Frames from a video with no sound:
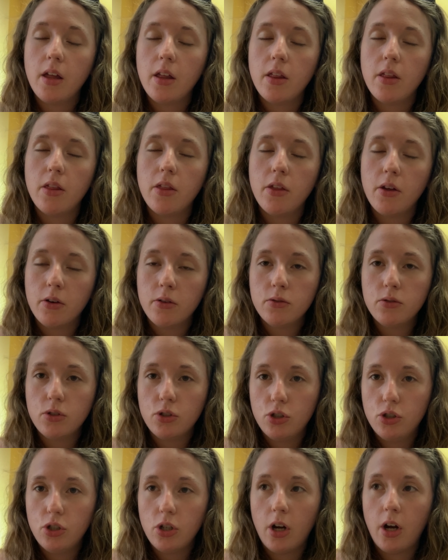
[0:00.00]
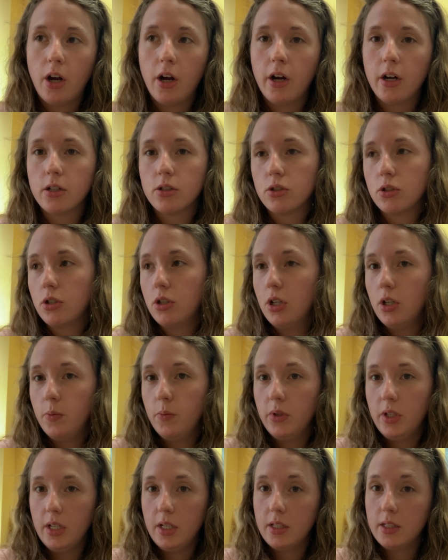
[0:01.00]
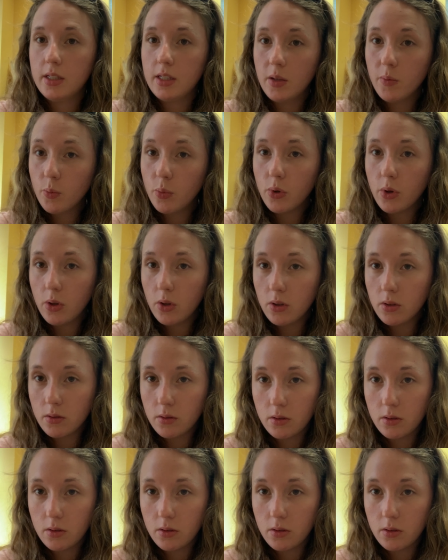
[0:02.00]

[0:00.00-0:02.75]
Those jars could be simple.